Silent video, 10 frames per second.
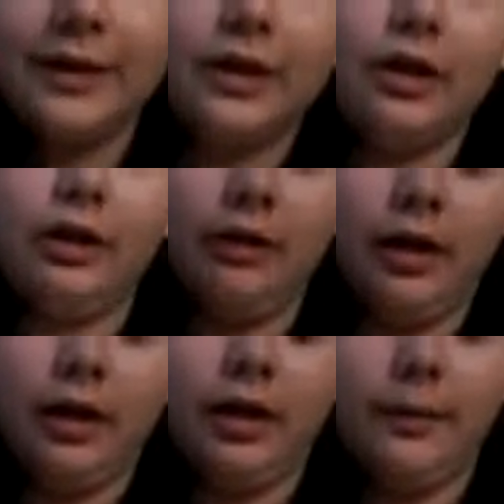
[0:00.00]
So,
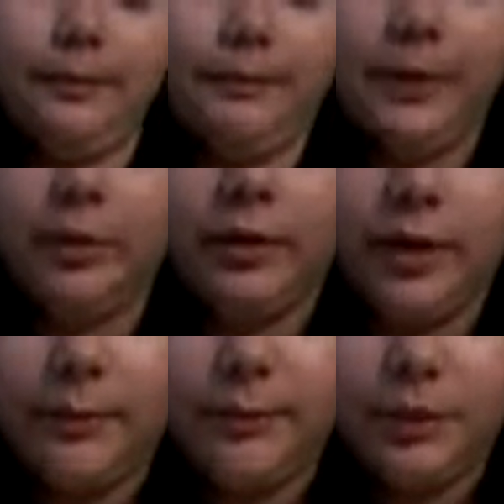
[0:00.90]
um, let me
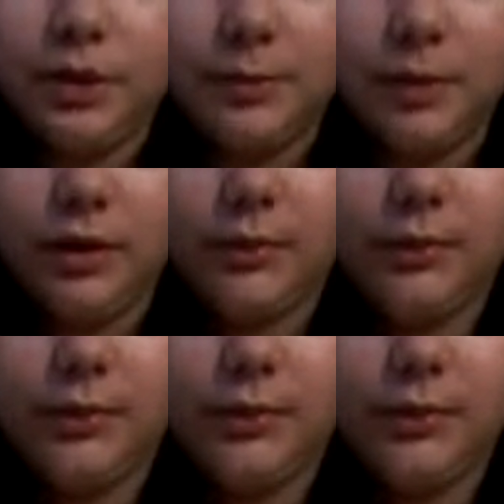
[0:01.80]
try and bunch them up.